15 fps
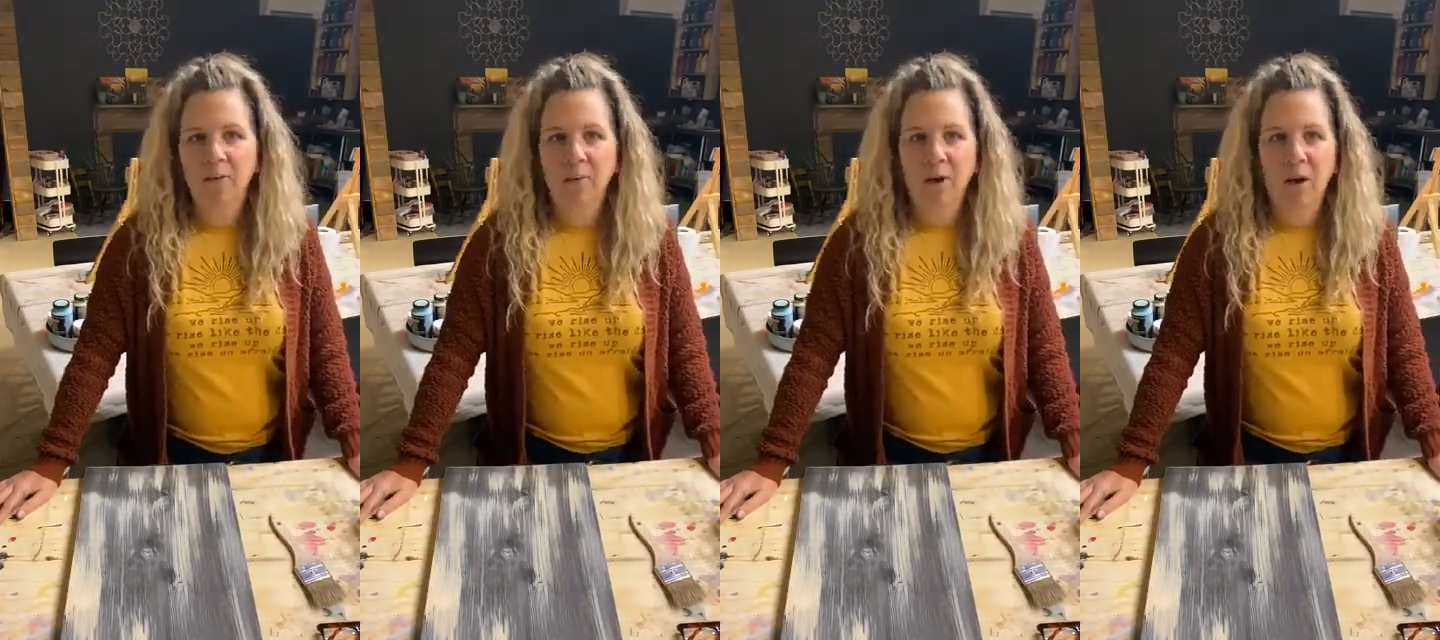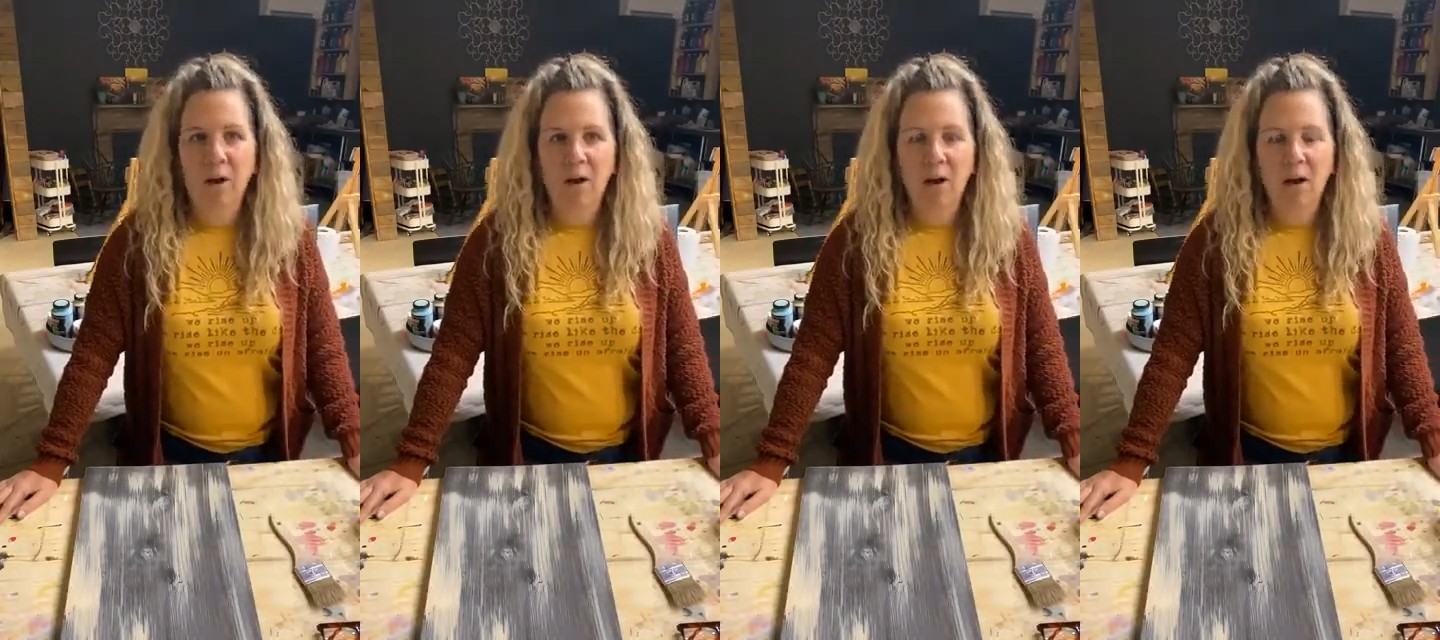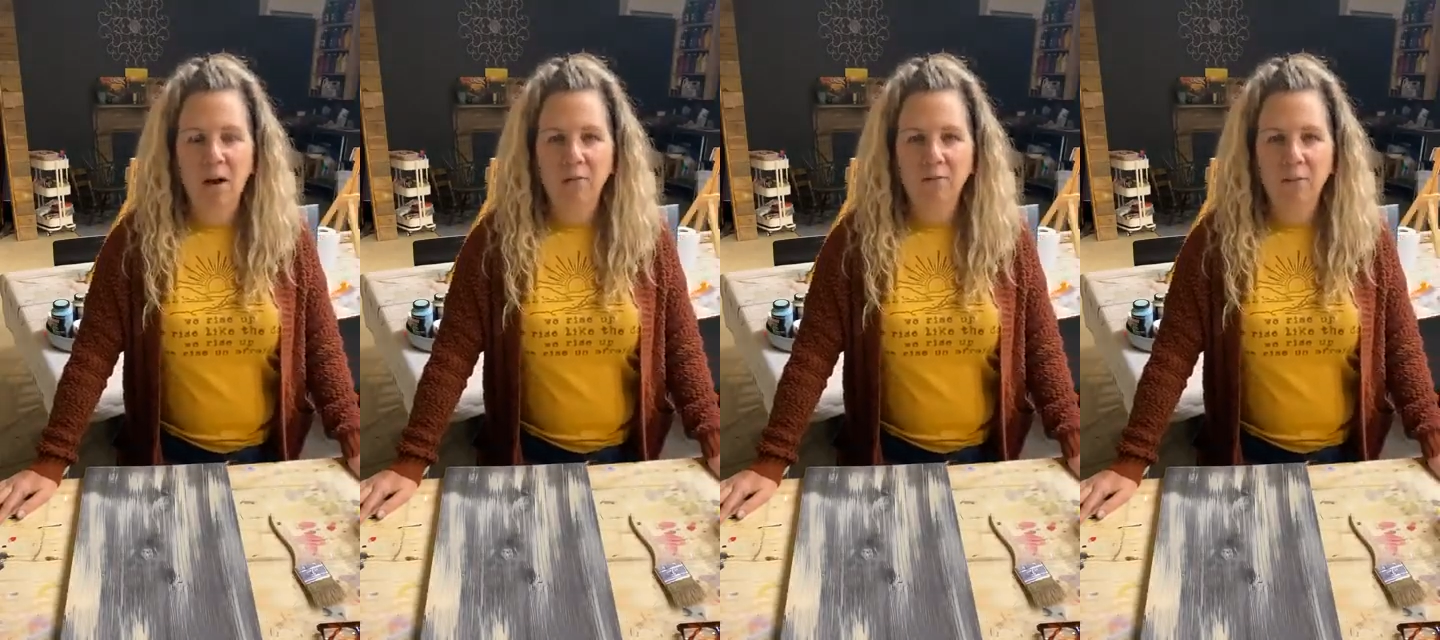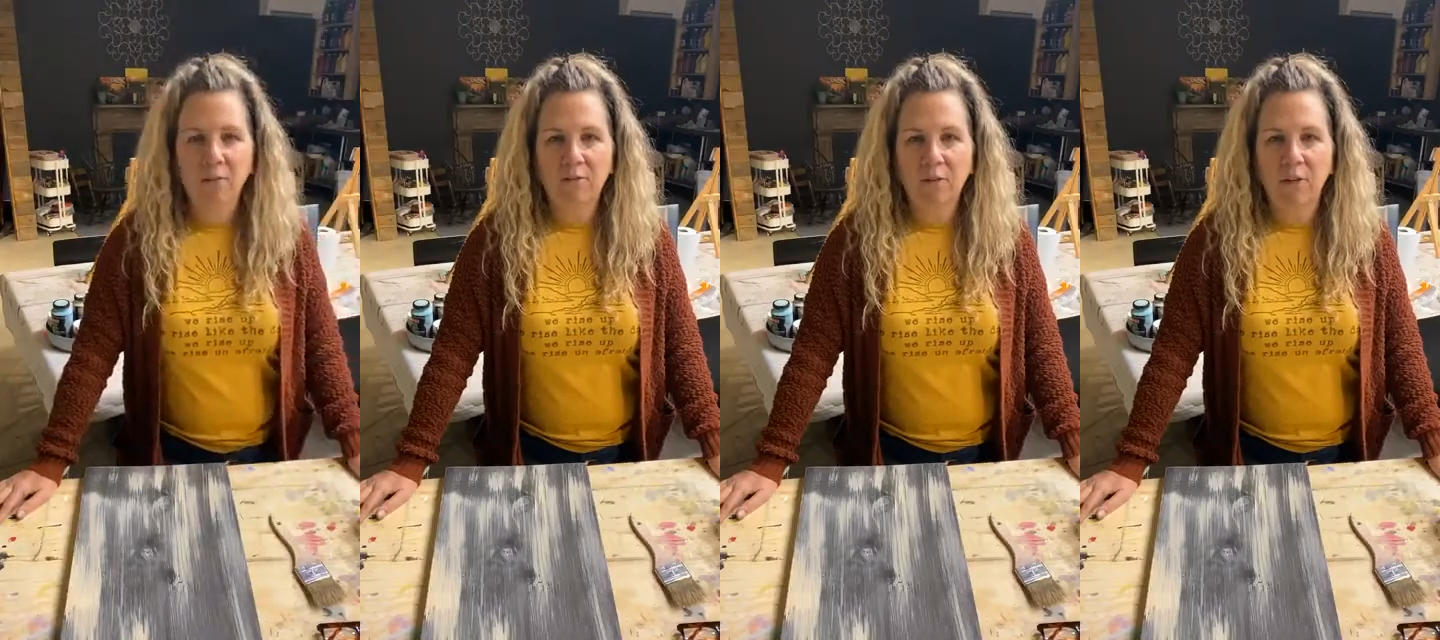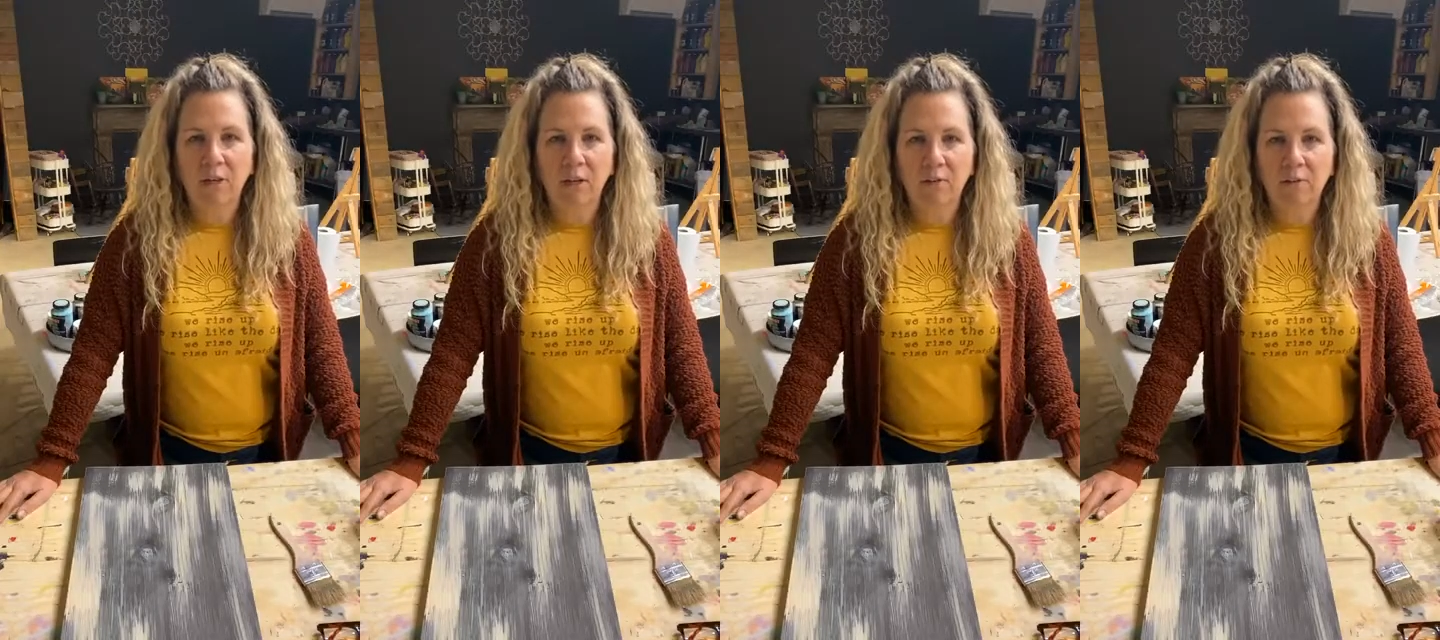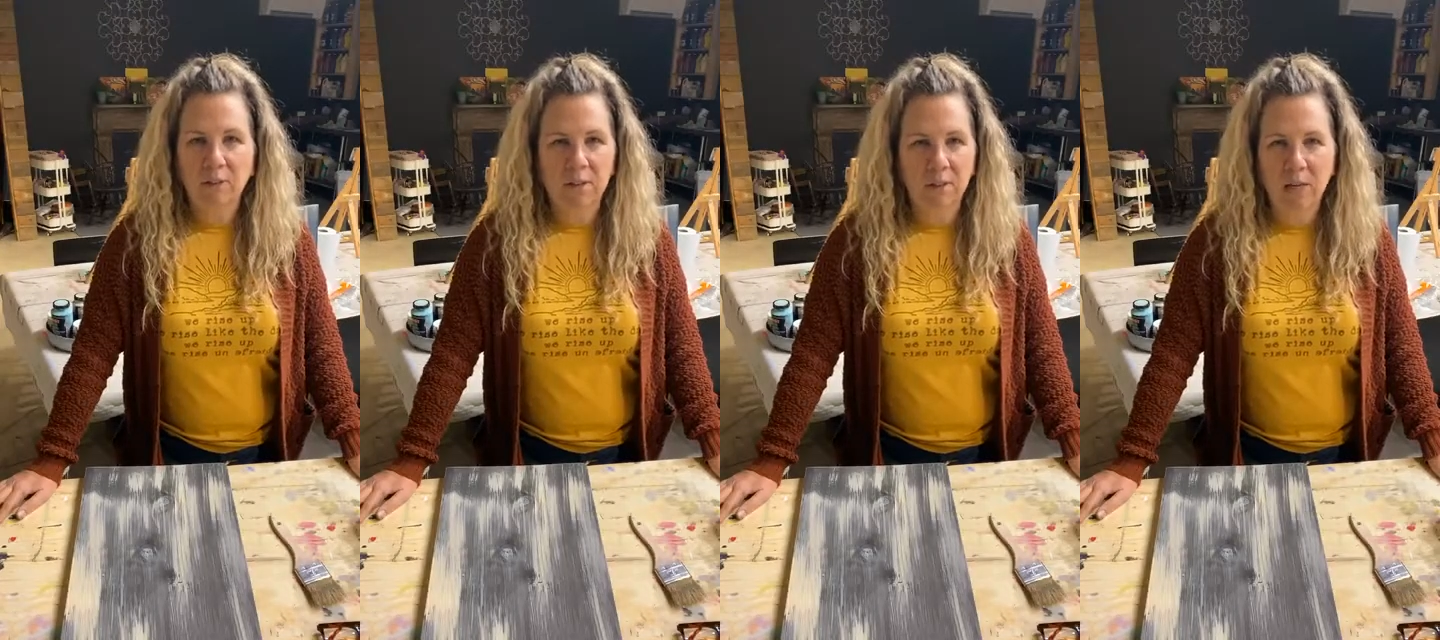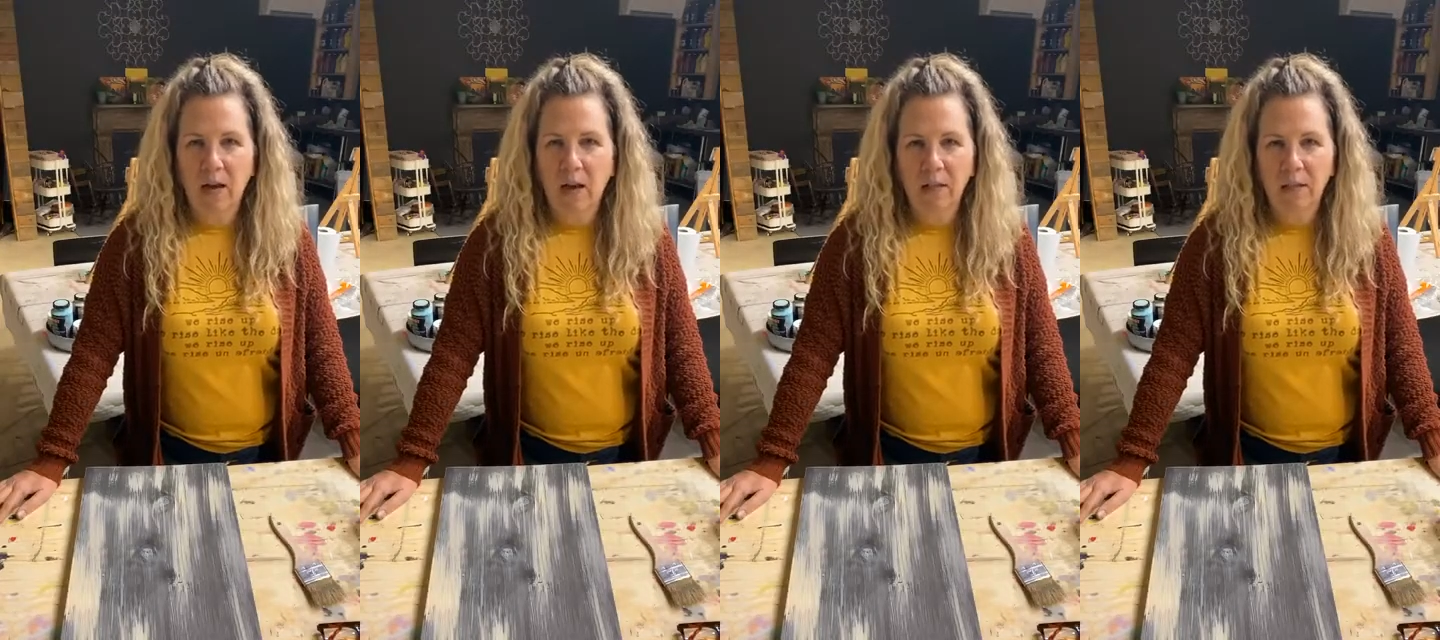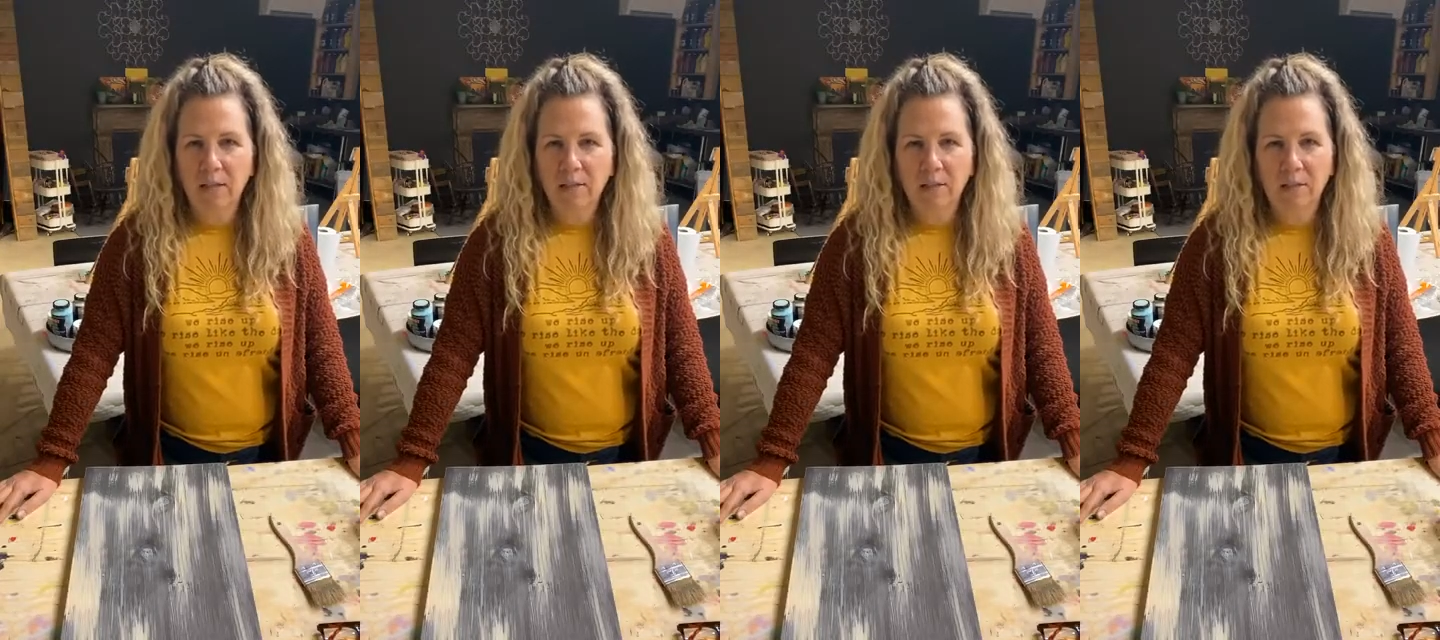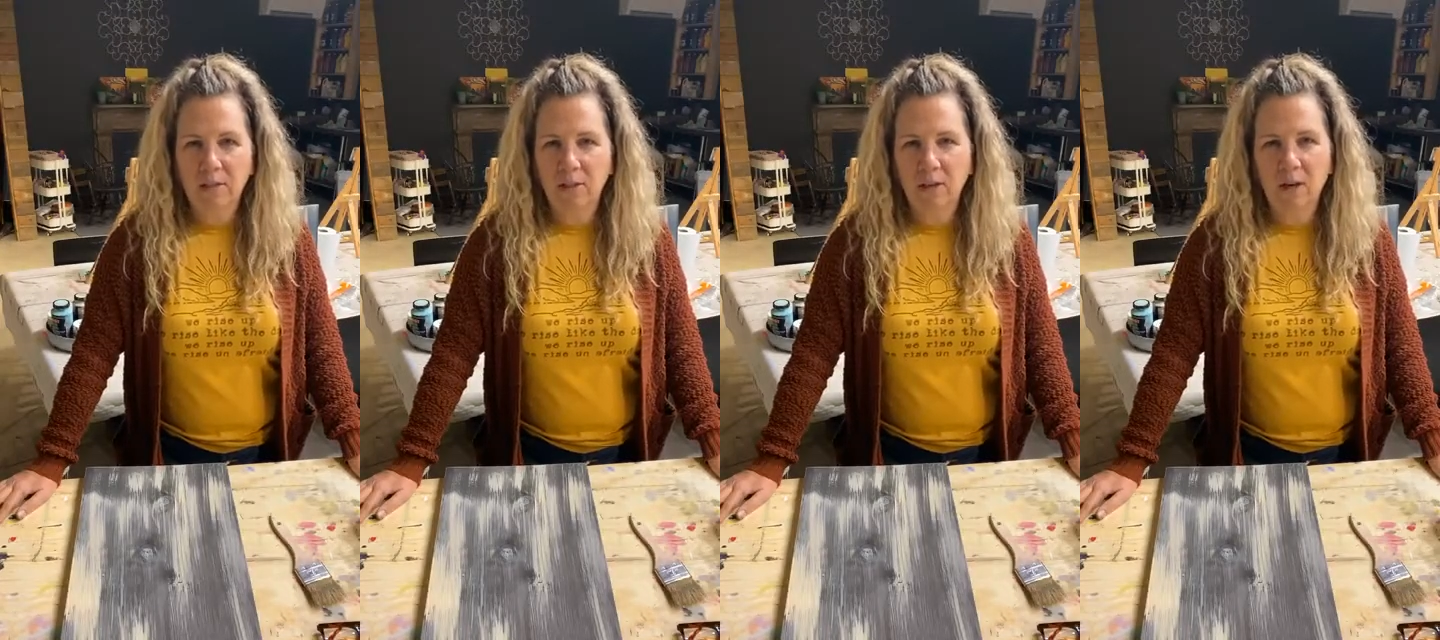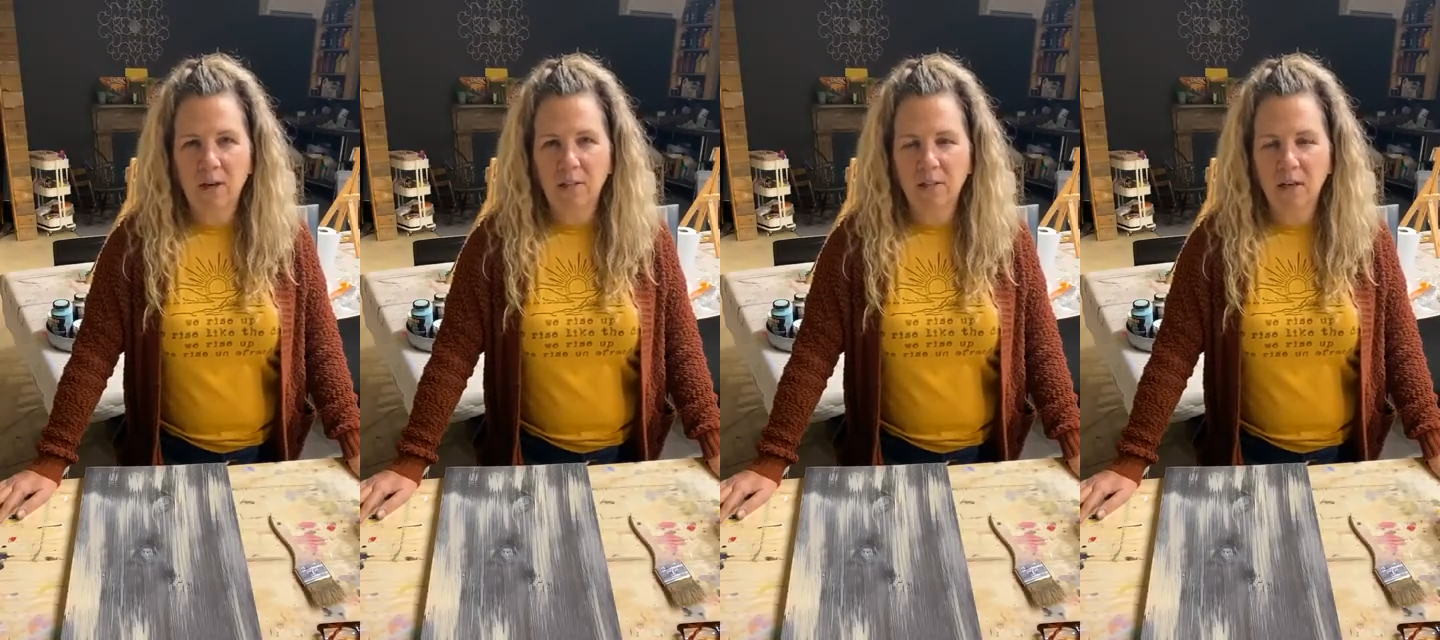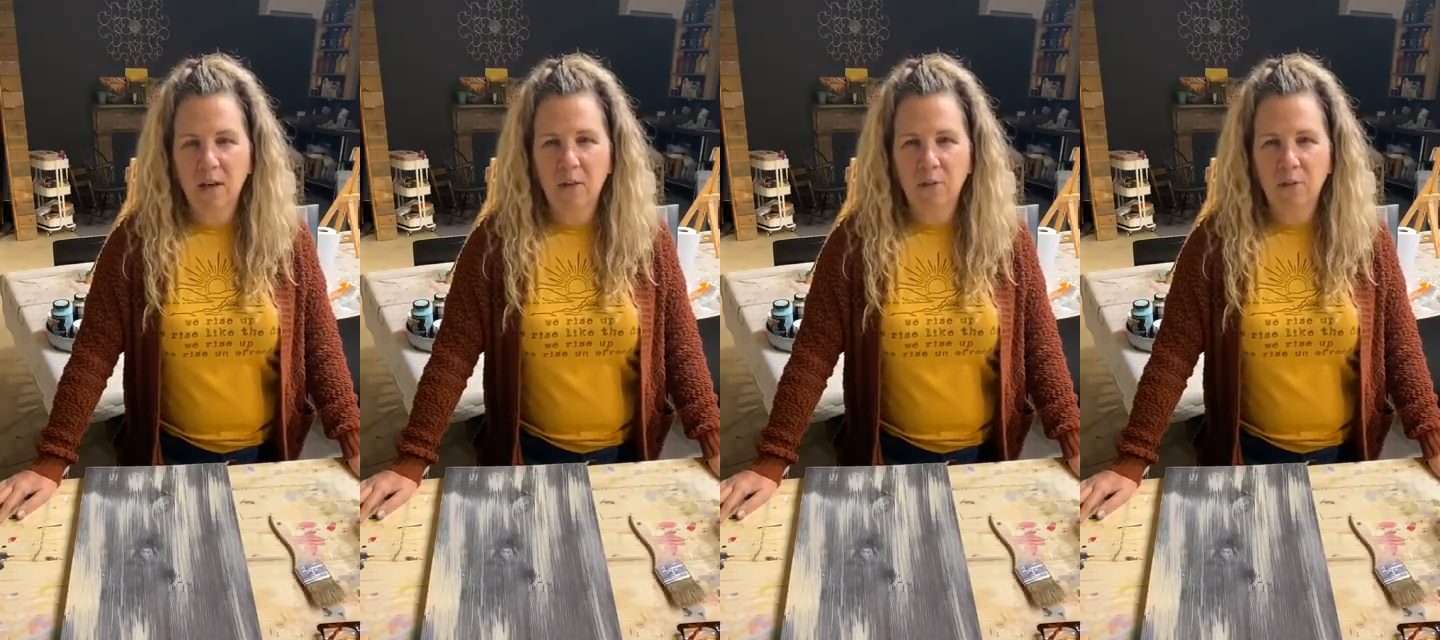We all have different gifts and talents, and you guys,